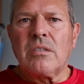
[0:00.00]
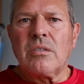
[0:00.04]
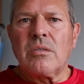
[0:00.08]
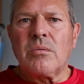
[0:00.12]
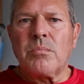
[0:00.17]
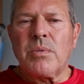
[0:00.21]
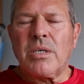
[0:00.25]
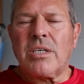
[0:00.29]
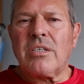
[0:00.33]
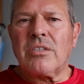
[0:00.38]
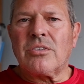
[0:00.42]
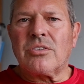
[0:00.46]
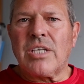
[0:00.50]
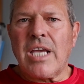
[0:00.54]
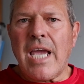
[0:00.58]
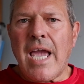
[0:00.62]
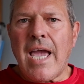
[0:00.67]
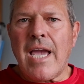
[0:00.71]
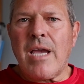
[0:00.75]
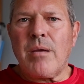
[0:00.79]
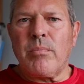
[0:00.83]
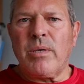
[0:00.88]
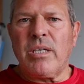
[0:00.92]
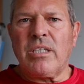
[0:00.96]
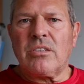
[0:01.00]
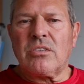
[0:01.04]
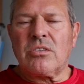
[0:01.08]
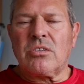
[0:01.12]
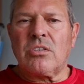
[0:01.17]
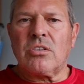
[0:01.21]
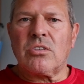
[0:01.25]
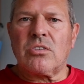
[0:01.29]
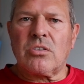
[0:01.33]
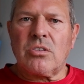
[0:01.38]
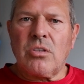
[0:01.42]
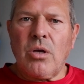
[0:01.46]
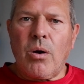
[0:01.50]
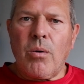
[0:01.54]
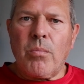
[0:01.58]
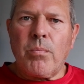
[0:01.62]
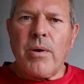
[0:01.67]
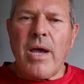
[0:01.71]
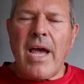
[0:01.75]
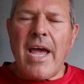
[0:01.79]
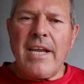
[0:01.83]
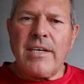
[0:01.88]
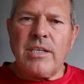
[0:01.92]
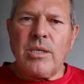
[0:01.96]
because the aim is to
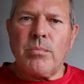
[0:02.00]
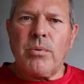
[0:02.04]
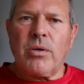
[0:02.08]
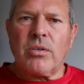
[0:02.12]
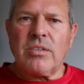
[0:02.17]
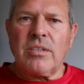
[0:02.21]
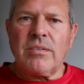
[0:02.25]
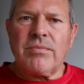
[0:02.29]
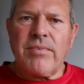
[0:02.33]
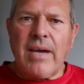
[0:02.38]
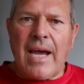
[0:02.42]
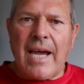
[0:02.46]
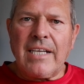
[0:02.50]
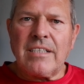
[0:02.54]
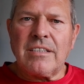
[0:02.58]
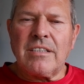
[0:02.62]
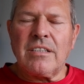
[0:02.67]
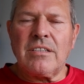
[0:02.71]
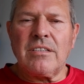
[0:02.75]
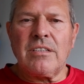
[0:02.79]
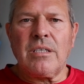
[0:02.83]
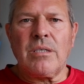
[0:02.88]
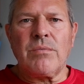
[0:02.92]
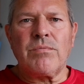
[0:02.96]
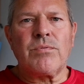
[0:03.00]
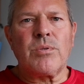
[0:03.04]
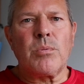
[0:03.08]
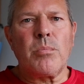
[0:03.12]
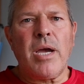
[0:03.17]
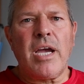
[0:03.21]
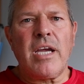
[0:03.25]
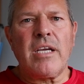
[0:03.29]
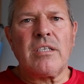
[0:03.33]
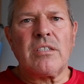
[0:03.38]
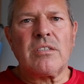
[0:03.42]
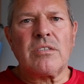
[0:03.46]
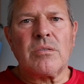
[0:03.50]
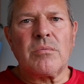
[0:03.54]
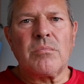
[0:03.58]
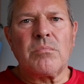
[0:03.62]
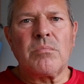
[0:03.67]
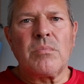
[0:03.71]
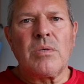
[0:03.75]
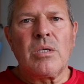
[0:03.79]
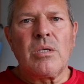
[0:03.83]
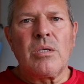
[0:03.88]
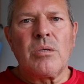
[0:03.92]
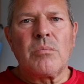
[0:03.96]
stop anybody finding the information,
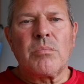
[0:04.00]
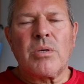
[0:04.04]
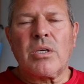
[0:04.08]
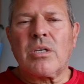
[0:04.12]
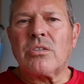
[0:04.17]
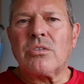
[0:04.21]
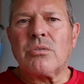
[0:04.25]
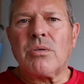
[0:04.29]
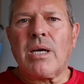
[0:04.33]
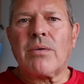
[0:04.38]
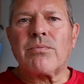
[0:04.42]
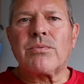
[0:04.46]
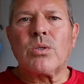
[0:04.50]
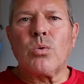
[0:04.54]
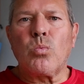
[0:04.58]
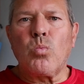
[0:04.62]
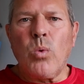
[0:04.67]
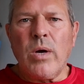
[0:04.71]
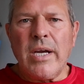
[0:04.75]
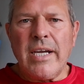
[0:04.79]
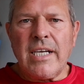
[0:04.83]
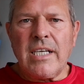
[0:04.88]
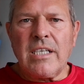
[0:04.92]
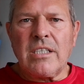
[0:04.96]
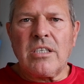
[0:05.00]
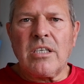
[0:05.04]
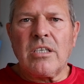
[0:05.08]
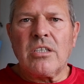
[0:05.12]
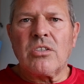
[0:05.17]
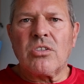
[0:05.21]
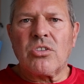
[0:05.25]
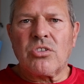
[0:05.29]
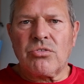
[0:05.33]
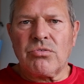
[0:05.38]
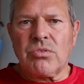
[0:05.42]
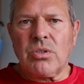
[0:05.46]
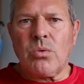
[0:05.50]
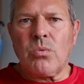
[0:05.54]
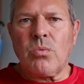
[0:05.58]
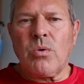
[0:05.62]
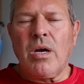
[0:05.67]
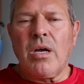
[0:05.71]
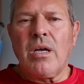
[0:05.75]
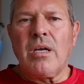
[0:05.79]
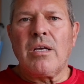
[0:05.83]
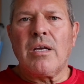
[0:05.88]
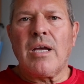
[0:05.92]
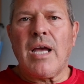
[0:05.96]
because you have to wade through
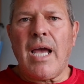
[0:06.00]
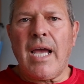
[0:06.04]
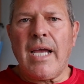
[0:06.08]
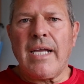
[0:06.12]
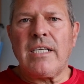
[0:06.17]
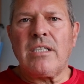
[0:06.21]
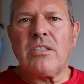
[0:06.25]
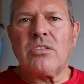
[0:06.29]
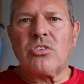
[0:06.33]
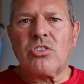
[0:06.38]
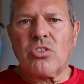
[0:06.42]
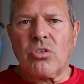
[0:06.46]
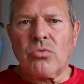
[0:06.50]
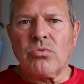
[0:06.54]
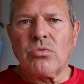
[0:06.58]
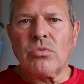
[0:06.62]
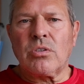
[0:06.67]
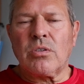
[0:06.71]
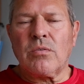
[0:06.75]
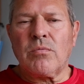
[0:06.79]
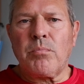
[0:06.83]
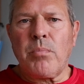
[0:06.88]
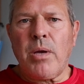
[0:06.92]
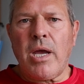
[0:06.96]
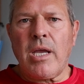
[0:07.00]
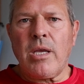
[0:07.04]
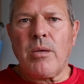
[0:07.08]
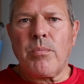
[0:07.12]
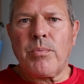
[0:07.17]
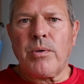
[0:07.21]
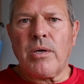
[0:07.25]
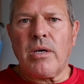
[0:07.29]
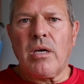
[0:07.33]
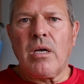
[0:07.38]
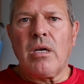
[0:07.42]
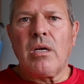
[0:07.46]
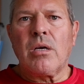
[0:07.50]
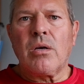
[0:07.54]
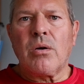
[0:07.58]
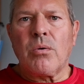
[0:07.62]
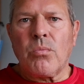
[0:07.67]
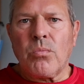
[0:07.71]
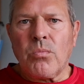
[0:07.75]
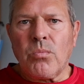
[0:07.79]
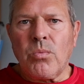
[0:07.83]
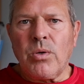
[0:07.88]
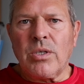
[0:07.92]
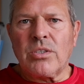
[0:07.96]
8 tons of paper,
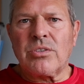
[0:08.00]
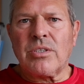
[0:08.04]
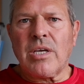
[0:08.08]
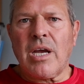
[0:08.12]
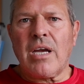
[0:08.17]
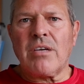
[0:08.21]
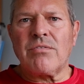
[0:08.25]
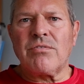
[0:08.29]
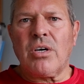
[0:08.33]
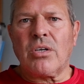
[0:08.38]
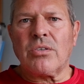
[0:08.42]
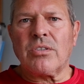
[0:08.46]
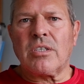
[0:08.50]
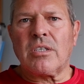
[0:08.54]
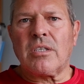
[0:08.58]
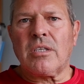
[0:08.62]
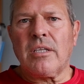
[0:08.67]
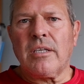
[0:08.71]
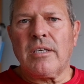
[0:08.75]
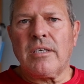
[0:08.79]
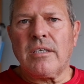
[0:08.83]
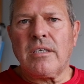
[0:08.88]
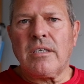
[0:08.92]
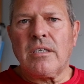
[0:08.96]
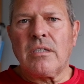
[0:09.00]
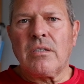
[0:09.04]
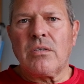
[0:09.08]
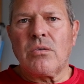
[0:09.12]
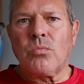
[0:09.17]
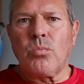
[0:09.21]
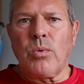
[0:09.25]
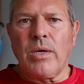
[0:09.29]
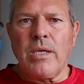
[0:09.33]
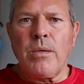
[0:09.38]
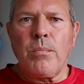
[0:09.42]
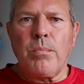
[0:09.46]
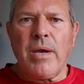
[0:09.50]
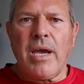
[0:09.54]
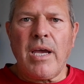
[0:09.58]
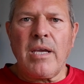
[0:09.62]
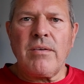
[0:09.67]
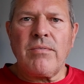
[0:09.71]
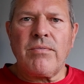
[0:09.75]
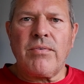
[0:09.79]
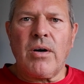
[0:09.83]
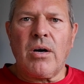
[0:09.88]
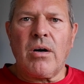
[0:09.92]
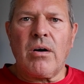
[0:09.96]
which ironically we
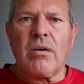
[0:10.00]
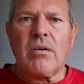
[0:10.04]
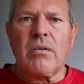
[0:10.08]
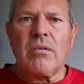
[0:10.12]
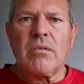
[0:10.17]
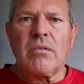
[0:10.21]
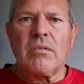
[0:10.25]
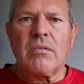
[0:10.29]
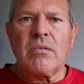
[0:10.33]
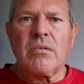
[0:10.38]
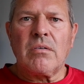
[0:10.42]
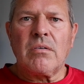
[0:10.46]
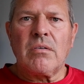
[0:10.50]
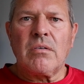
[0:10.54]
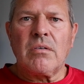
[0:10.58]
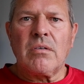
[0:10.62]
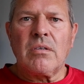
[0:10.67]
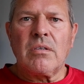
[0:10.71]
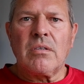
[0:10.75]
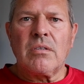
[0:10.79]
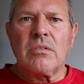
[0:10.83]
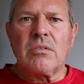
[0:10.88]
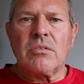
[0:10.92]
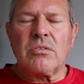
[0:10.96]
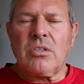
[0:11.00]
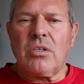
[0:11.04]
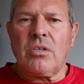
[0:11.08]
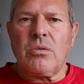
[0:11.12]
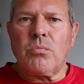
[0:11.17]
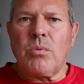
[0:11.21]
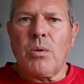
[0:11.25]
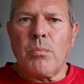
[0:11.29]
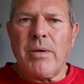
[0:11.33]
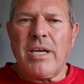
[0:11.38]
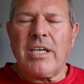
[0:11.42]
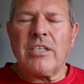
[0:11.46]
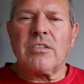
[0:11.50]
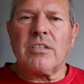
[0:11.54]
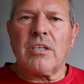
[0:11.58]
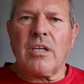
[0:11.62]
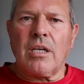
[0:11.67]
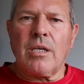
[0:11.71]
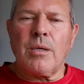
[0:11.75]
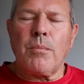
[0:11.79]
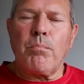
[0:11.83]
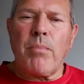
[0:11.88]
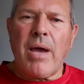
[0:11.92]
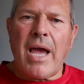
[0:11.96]
pay for. So we're
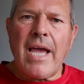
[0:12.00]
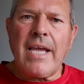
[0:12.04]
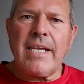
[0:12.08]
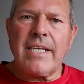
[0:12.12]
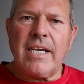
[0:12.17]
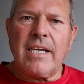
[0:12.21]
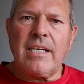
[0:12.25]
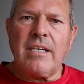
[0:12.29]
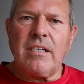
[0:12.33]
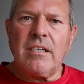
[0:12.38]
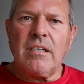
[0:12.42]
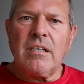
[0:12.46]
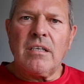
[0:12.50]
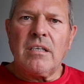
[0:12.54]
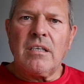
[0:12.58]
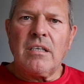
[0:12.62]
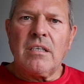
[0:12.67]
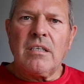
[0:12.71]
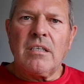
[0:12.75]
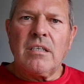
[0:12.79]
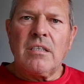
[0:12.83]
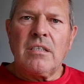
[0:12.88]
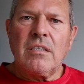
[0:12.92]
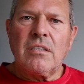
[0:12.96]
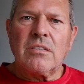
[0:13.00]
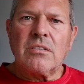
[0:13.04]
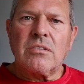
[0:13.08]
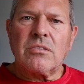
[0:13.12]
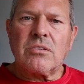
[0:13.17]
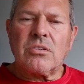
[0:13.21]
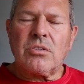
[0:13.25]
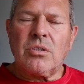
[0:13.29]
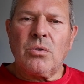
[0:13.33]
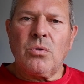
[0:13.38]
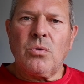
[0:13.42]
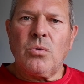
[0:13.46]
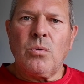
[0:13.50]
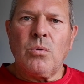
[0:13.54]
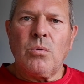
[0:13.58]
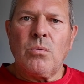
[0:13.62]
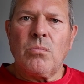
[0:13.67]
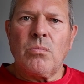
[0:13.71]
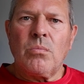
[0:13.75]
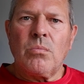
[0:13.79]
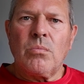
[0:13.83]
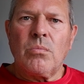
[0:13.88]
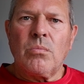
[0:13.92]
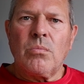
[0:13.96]
basically paying to
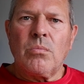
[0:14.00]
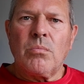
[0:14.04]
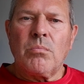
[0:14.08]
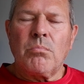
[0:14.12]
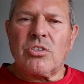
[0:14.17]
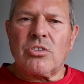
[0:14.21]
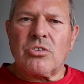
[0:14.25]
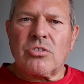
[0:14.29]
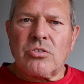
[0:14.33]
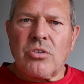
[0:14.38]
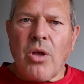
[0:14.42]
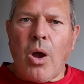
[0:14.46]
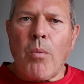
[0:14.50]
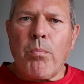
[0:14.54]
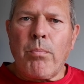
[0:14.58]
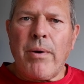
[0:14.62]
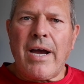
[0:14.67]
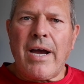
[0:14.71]
stop